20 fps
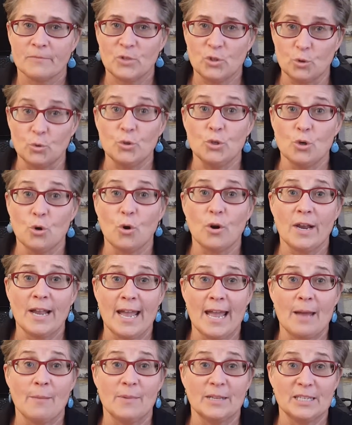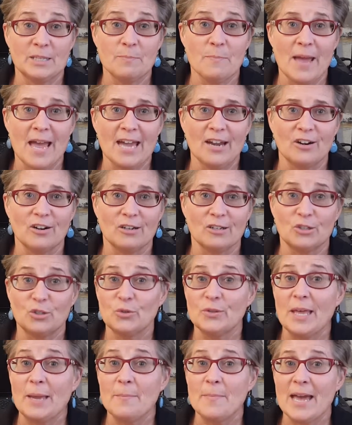Do your habits matter?
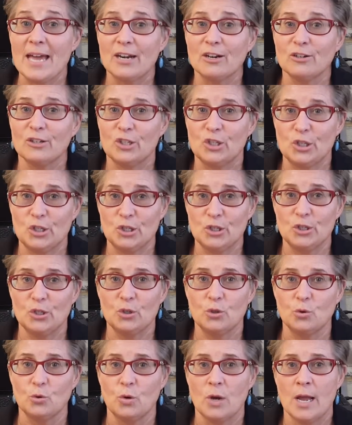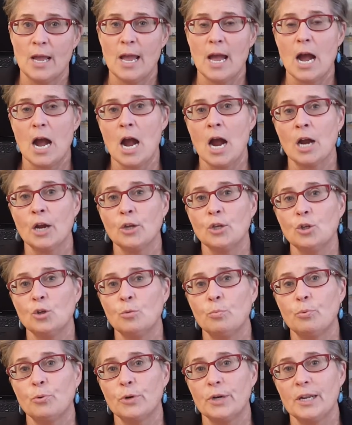Do they matter to you? Are
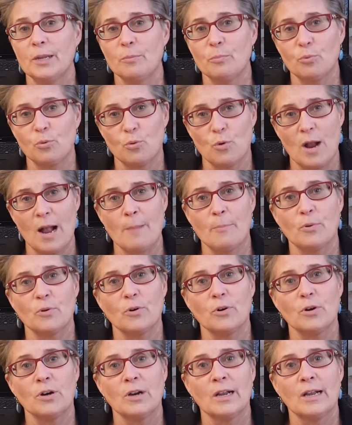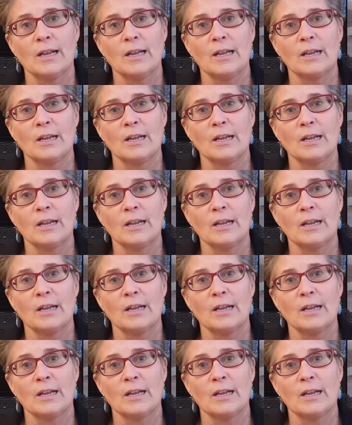you putting proper